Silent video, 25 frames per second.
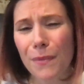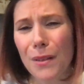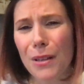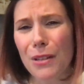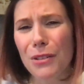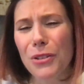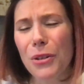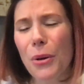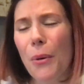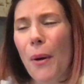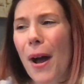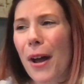
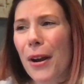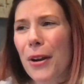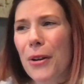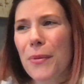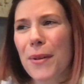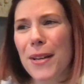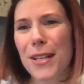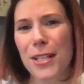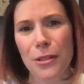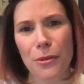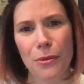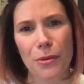So how do
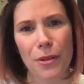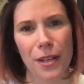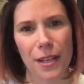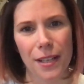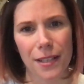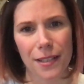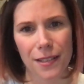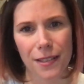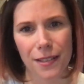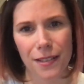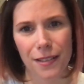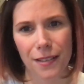we do
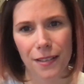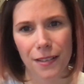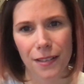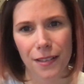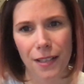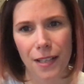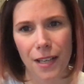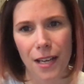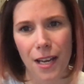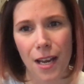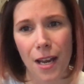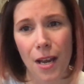this?
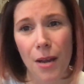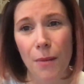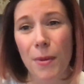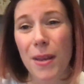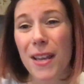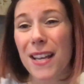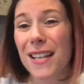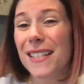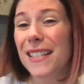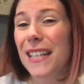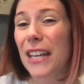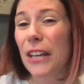
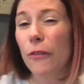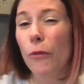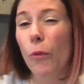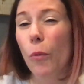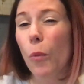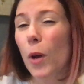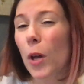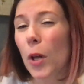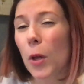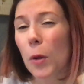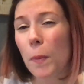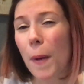Because if
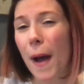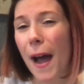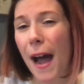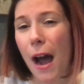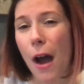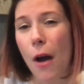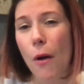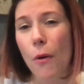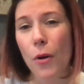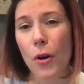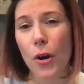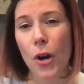
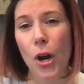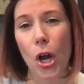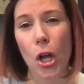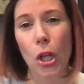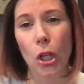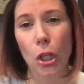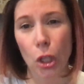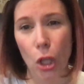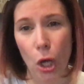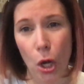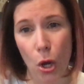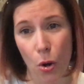willpower
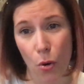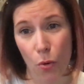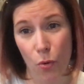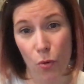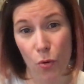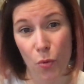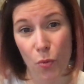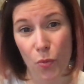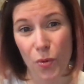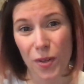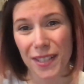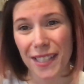
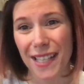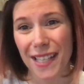alone was